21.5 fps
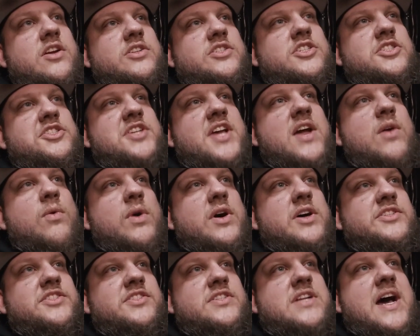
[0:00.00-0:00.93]
year did you say it
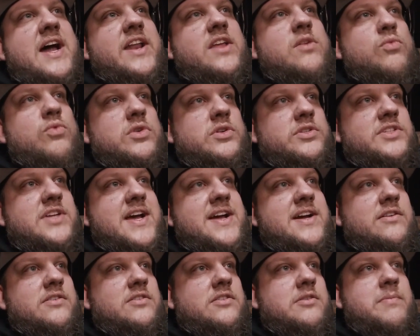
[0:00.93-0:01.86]
was? A 91
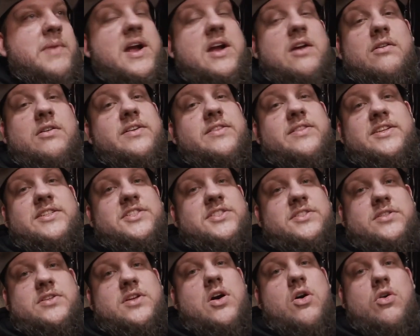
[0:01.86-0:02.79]
Talon? Apparently
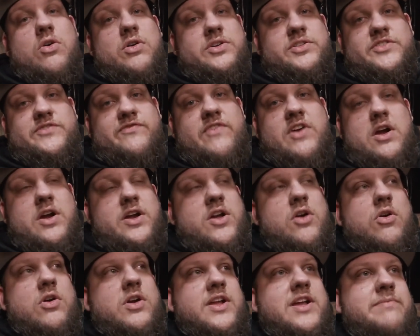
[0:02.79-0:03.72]
this car is very
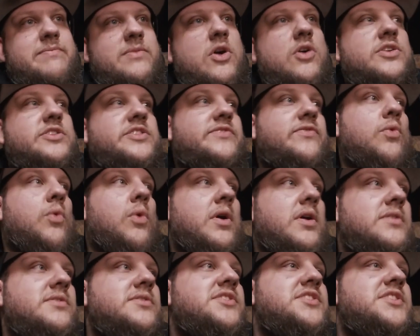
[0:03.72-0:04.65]
hard to get parts for it.
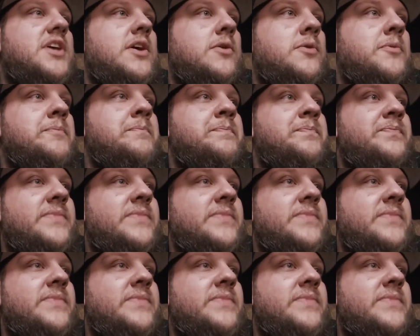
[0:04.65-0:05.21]
So